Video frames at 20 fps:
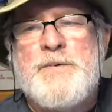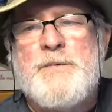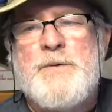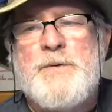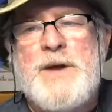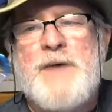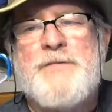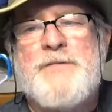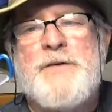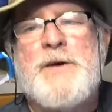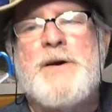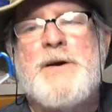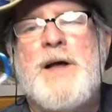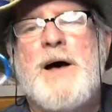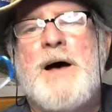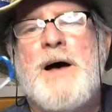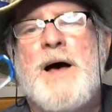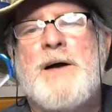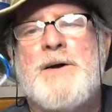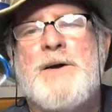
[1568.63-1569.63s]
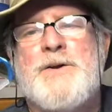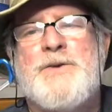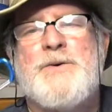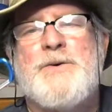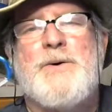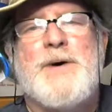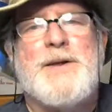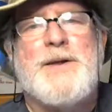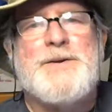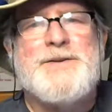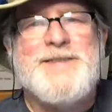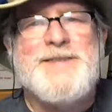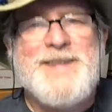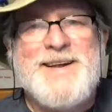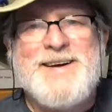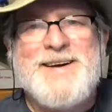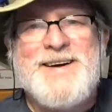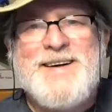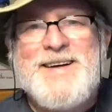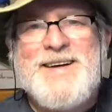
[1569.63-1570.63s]
when I figured out how to do it,
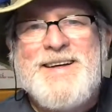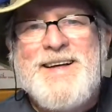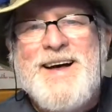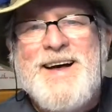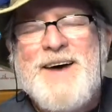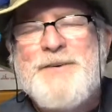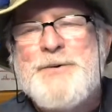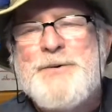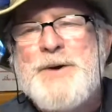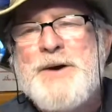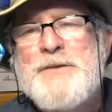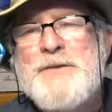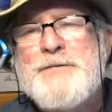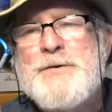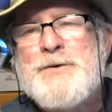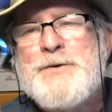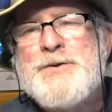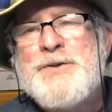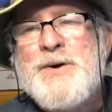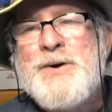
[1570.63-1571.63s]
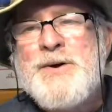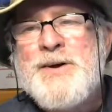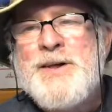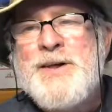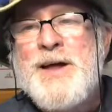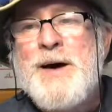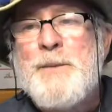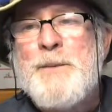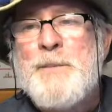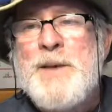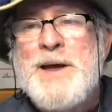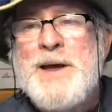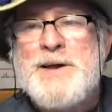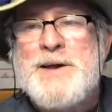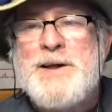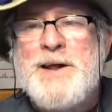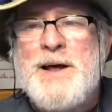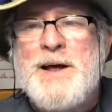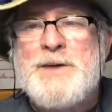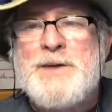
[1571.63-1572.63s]
when I first started out
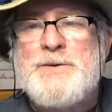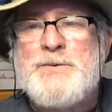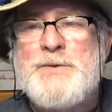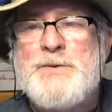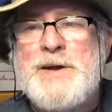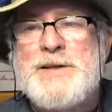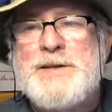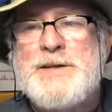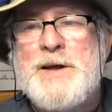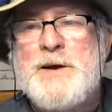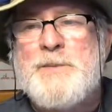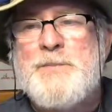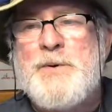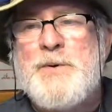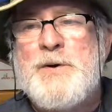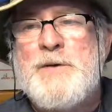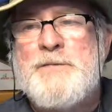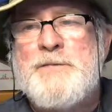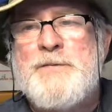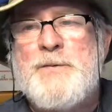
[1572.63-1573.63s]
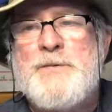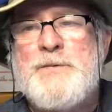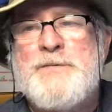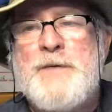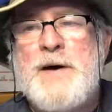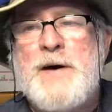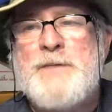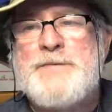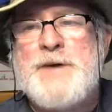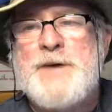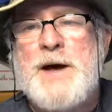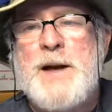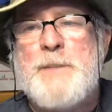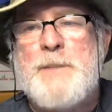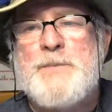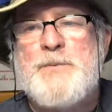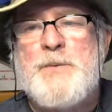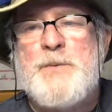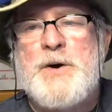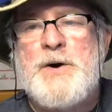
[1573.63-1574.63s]
making it, I tore that thing apart 4 or 5
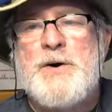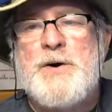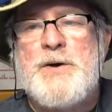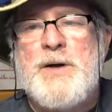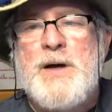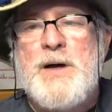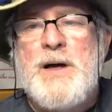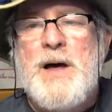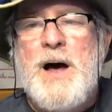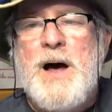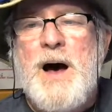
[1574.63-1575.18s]
times because